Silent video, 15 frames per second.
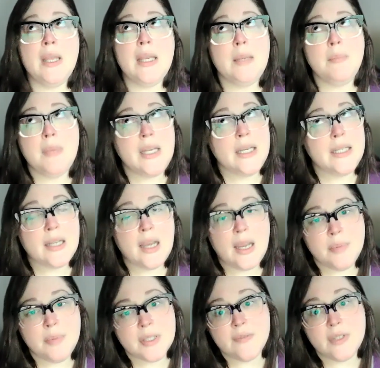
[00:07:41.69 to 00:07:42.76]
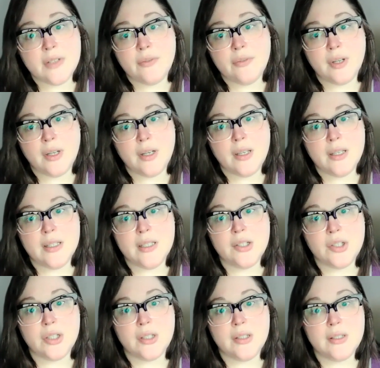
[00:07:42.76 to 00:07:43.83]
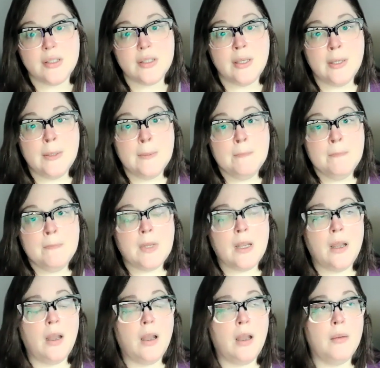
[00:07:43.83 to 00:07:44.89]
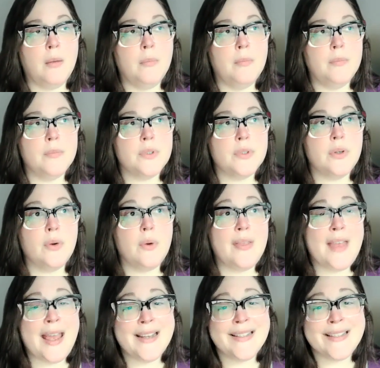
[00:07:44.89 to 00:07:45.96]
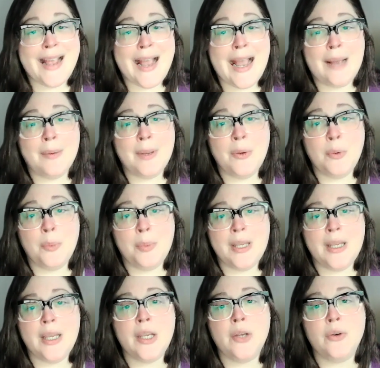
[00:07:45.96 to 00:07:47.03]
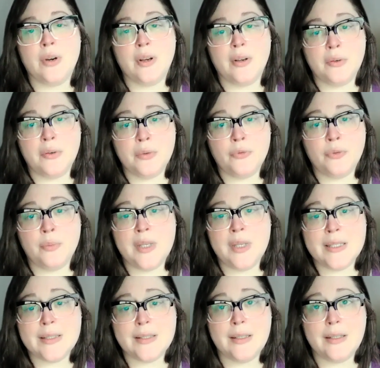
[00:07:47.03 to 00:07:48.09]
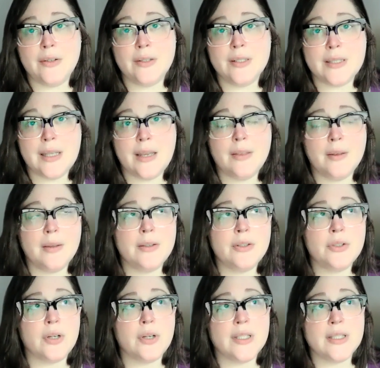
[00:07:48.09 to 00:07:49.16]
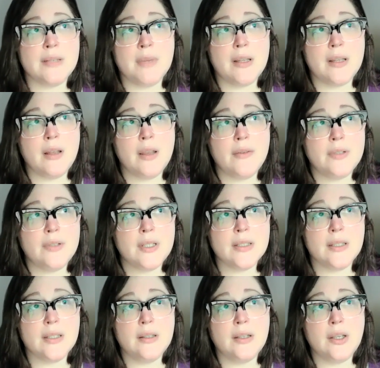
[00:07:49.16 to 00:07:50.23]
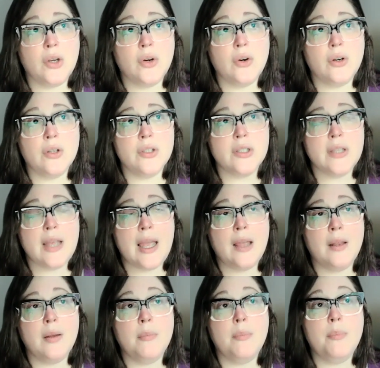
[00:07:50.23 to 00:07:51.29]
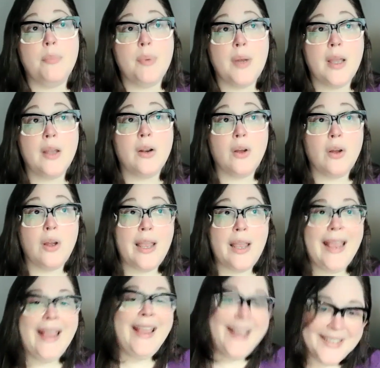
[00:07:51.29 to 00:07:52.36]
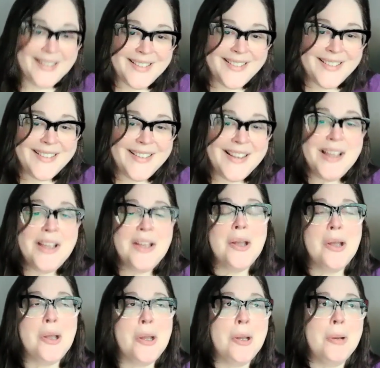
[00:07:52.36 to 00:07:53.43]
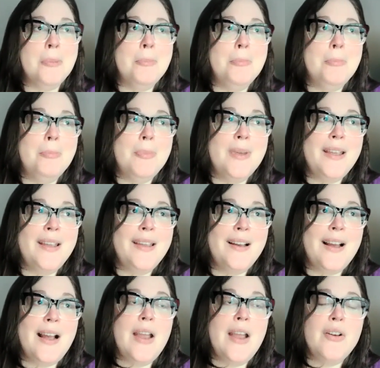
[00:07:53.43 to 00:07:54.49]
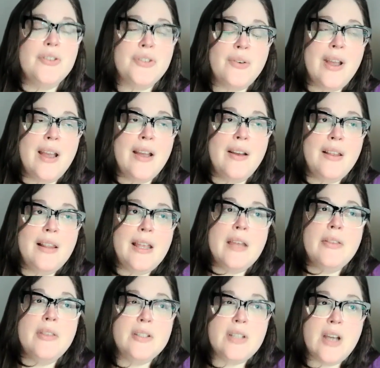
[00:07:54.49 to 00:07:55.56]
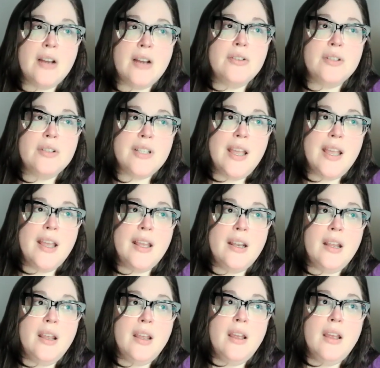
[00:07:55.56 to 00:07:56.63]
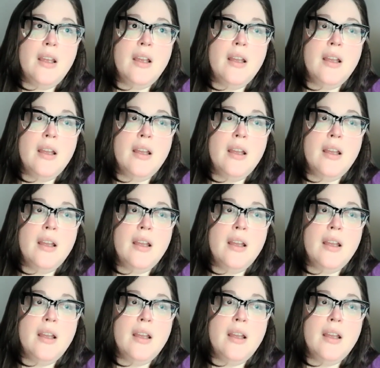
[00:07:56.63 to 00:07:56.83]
many many types of different conditions. Um, so that is, uh, it would be ignorant for me to sit here and say that stress in my life doesn't encourage that. But, and um, I also had, like the doctor said,